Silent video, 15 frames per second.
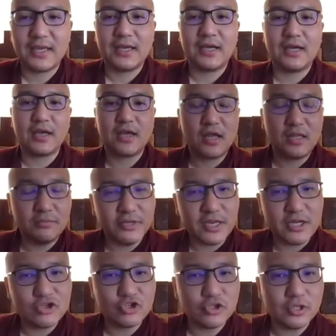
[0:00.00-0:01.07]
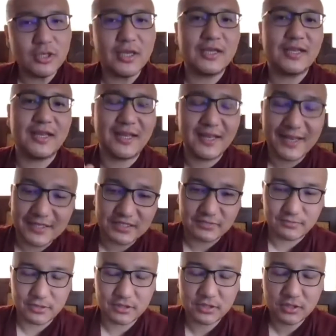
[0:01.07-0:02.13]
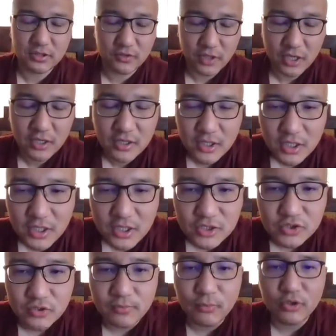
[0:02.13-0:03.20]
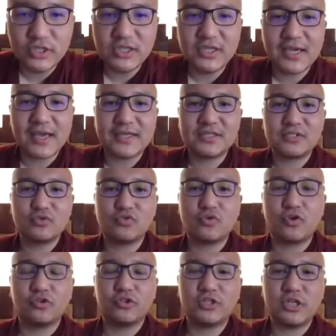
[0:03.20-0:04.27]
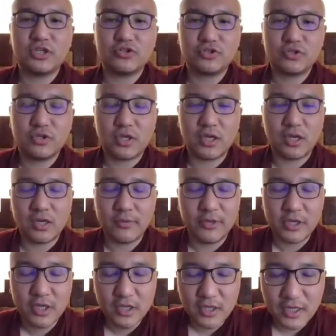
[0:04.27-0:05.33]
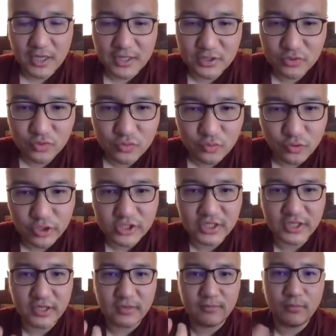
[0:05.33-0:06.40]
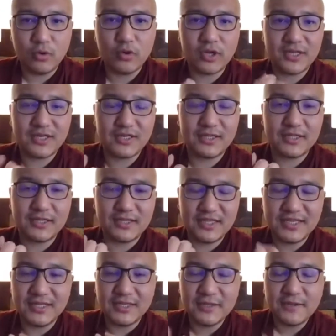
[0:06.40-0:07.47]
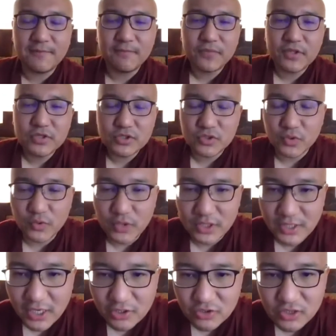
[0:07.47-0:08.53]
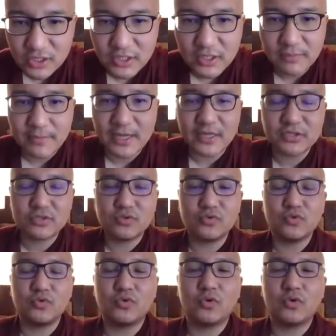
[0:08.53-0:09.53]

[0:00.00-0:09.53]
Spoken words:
culmination and enlightenment. Okay, so Bodhi has two connotation. Has two words in there, Bo and Di. So it actually applies to